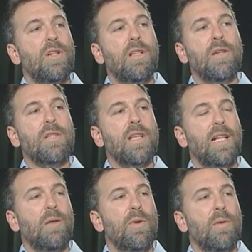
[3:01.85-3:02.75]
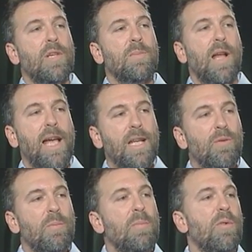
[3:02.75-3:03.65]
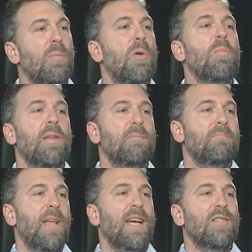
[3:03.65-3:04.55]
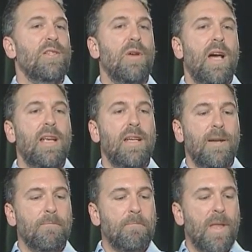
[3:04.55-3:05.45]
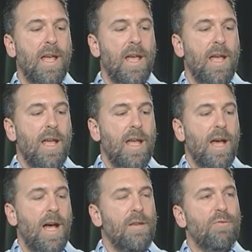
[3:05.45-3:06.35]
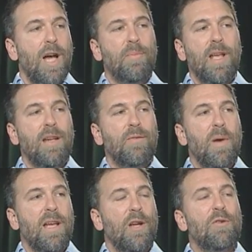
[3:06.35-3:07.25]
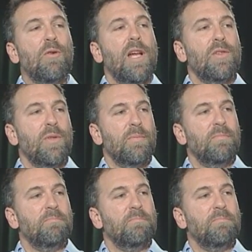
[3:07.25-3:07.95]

clear exactly when it was, but I can remember the moment, actually. So I dropped out of my undergraduate